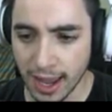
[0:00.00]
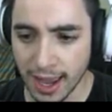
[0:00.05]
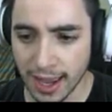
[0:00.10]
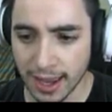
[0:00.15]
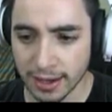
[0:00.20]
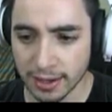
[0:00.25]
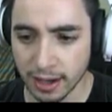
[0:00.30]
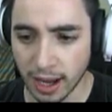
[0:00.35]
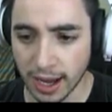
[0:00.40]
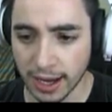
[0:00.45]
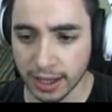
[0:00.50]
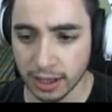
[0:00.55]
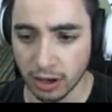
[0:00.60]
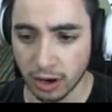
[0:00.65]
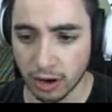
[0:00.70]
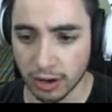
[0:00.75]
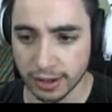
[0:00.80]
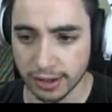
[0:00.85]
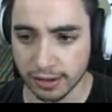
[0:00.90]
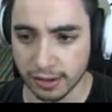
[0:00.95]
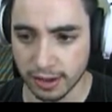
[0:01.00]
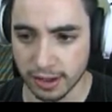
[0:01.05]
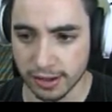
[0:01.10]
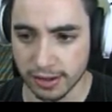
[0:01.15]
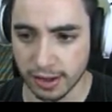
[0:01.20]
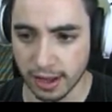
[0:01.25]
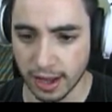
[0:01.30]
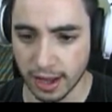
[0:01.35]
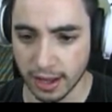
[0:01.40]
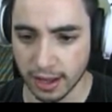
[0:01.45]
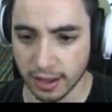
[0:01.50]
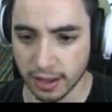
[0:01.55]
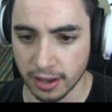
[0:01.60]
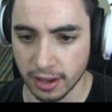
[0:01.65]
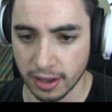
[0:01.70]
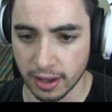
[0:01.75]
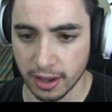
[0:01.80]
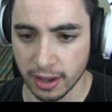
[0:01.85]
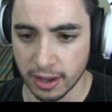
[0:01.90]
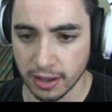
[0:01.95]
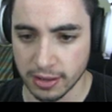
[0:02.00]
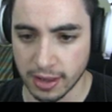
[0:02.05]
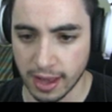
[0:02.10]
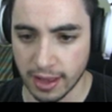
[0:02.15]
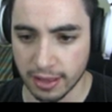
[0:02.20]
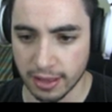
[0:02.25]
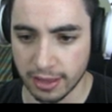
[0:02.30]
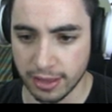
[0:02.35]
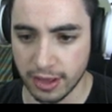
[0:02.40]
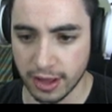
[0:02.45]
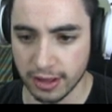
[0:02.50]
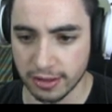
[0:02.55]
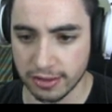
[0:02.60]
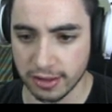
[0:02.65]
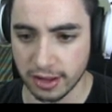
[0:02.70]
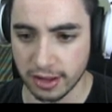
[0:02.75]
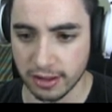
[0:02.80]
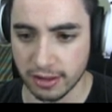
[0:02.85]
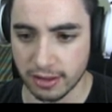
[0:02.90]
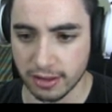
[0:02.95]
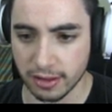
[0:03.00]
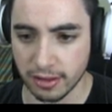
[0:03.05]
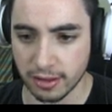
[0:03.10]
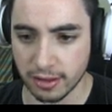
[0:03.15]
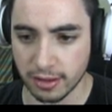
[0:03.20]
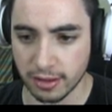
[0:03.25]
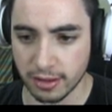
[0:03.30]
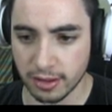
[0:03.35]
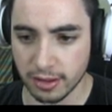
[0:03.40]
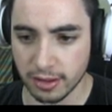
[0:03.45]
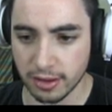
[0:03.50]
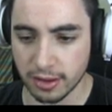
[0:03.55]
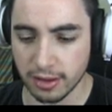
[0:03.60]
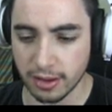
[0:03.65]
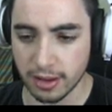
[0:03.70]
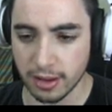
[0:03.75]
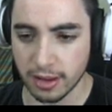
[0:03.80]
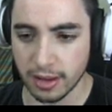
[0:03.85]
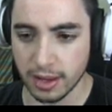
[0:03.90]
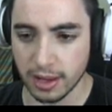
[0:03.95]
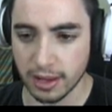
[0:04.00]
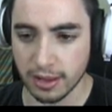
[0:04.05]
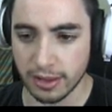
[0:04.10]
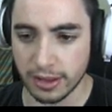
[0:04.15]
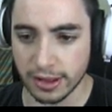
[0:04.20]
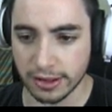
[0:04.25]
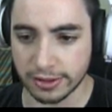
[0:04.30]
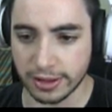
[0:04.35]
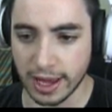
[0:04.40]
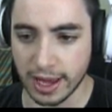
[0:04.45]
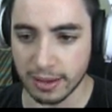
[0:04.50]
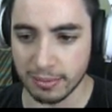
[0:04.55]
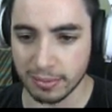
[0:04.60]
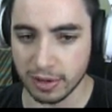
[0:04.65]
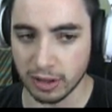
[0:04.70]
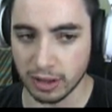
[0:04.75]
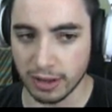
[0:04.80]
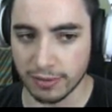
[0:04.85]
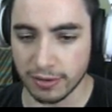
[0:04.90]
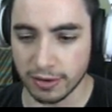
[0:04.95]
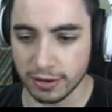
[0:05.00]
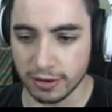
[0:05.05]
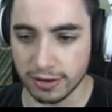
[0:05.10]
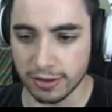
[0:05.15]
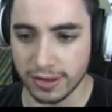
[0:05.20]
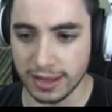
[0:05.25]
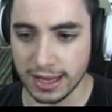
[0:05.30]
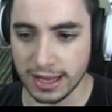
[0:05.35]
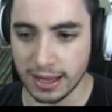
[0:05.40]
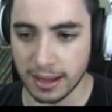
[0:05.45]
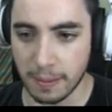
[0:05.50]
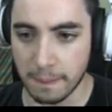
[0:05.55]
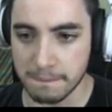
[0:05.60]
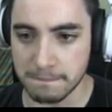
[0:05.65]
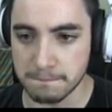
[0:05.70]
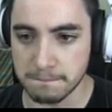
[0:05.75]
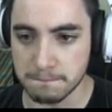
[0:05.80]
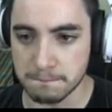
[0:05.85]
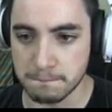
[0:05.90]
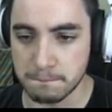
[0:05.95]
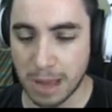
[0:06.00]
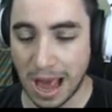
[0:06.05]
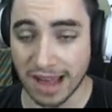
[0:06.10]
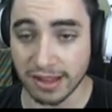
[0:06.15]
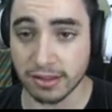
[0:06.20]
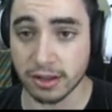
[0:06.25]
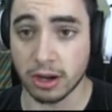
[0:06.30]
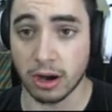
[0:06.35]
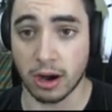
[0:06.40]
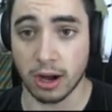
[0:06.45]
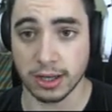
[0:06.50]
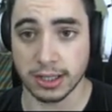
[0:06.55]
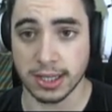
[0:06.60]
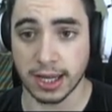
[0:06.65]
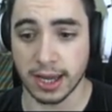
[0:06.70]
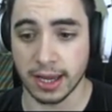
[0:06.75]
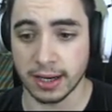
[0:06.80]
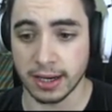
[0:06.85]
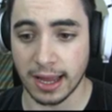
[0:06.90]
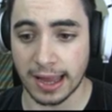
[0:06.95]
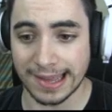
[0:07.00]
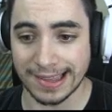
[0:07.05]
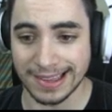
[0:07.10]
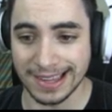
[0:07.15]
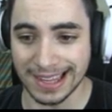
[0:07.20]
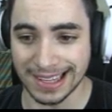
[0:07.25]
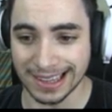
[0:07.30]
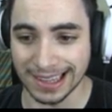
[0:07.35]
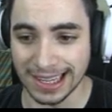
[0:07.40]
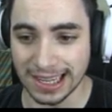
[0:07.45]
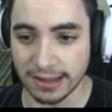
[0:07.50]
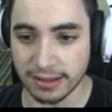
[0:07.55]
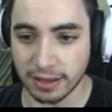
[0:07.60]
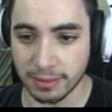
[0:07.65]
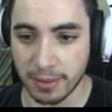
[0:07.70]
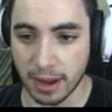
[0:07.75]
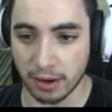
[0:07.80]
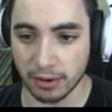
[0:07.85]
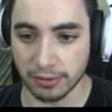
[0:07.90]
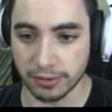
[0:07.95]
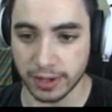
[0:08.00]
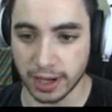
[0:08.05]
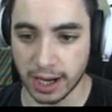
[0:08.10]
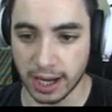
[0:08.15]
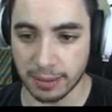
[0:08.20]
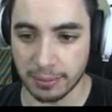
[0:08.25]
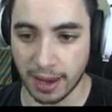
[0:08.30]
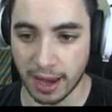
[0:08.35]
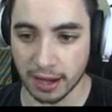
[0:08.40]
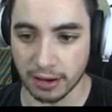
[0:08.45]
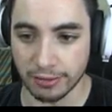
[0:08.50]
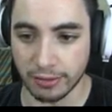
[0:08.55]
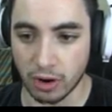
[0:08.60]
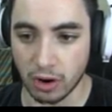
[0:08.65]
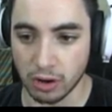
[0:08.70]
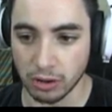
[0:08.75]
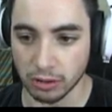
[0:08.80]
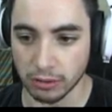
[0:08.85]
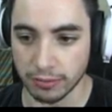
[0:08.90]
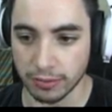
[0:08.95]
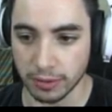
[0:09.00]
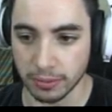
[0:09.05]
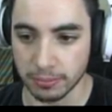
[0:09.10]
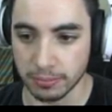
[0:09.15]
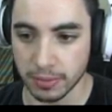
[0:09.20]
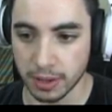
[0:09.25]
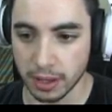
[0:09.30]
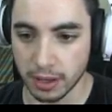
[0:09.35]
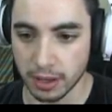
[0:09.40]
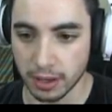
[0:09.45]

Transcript: and I can honestly say that this is this game delivers the best content in the least amount of time out of all of them.